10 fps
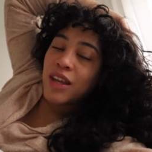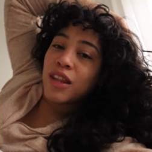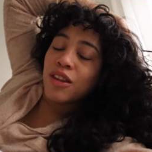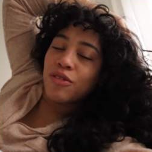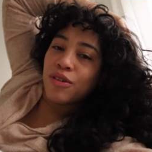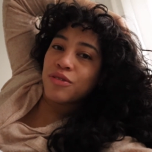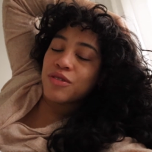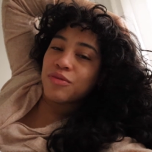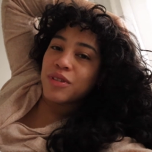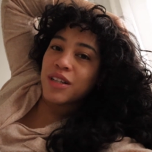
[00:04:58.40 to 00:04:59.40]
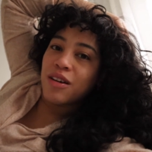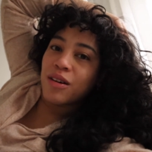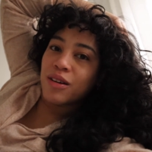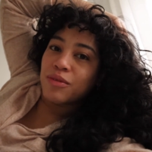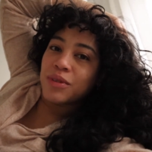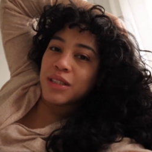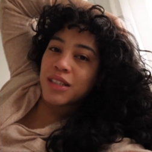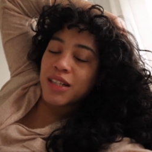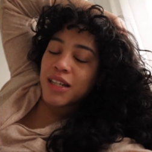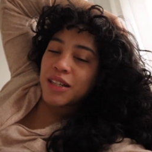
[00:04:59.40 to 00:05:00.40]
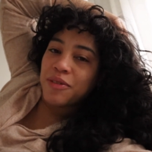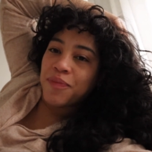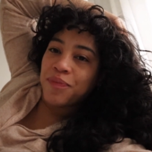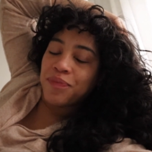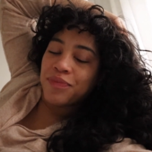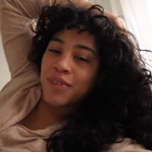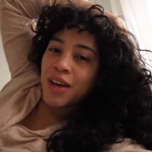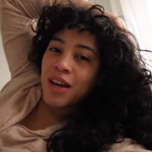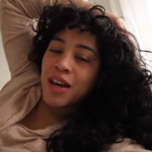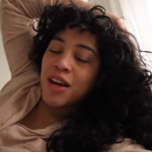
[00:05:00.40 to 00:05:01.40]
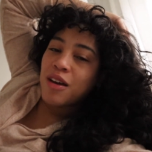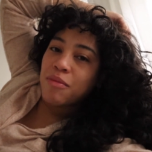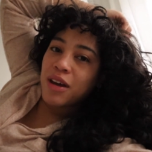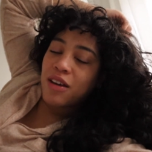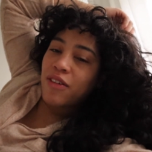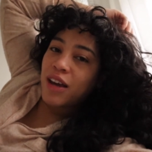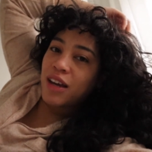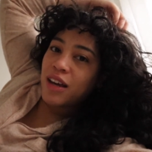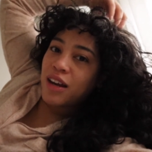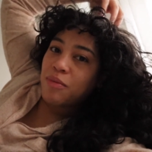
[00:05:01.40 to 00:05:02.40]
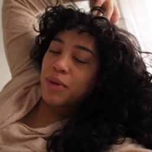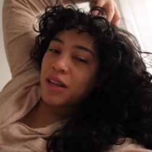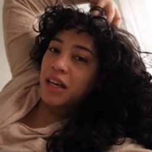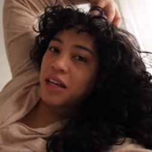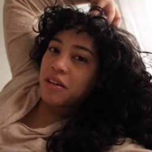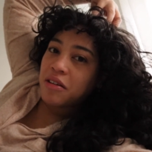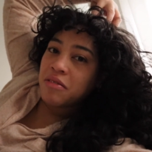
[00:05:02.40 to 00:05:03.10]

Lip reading: the crows are really on one today, but if I can get up at like